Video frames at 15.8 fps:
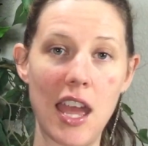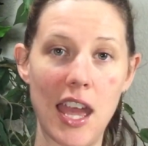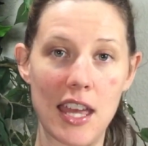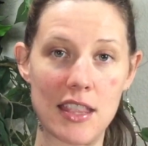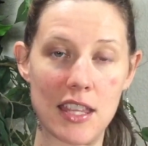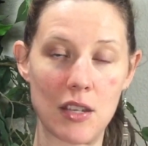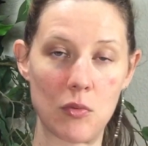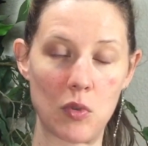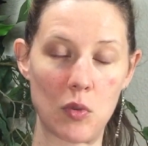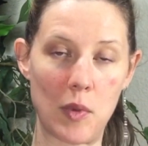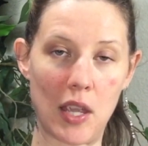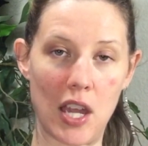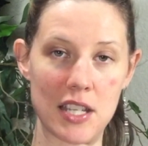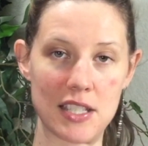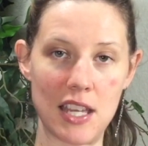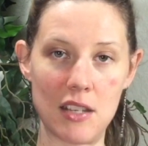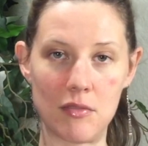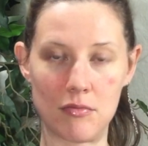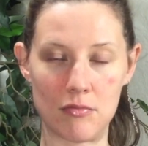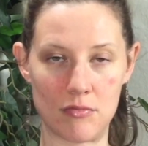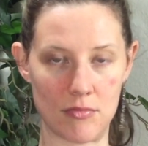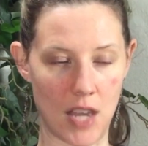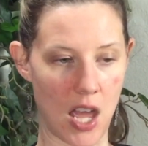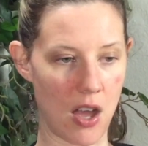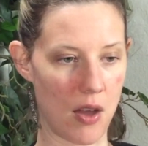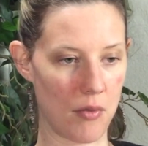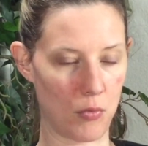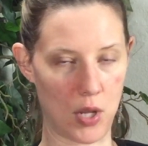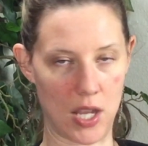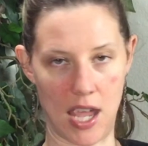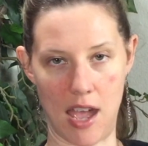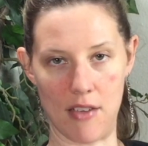And then when we got done, now
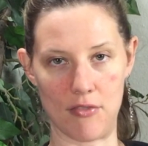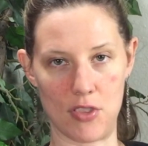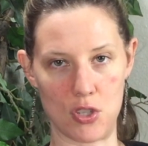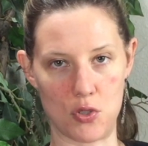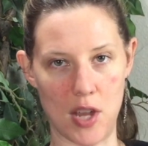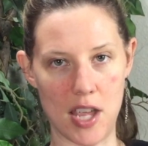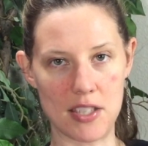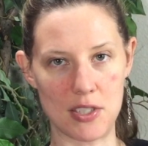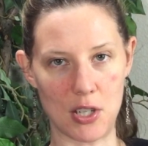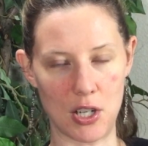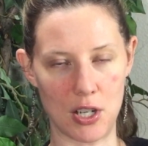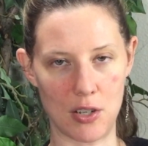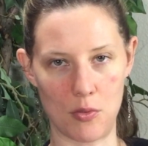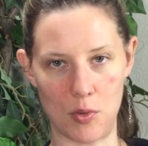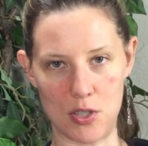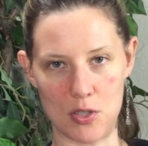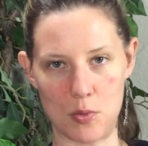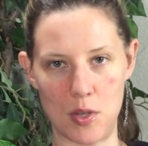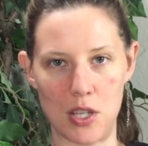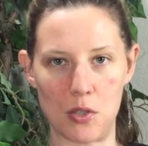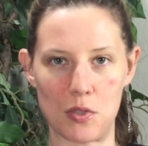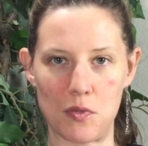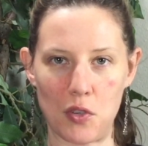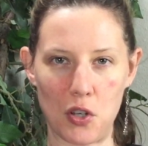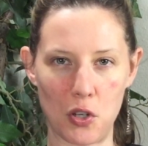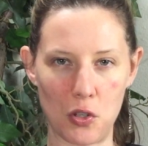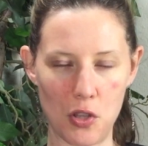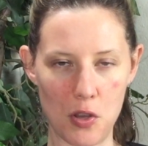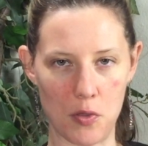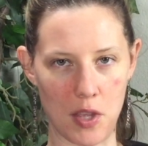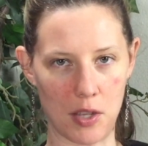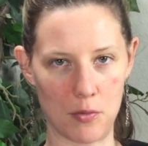we have the dresser, which we use for her
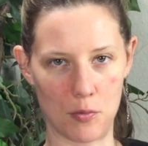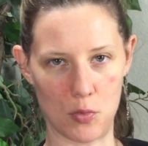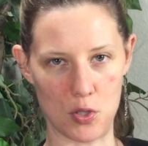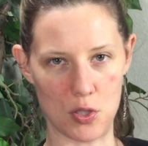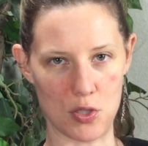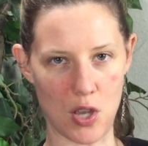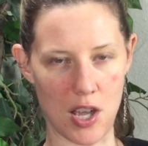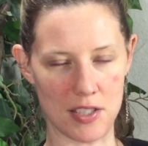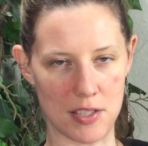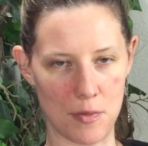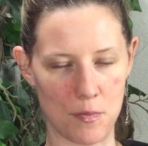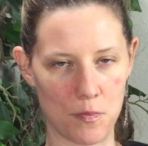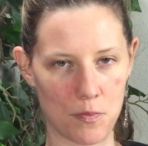clothing, which is awesome.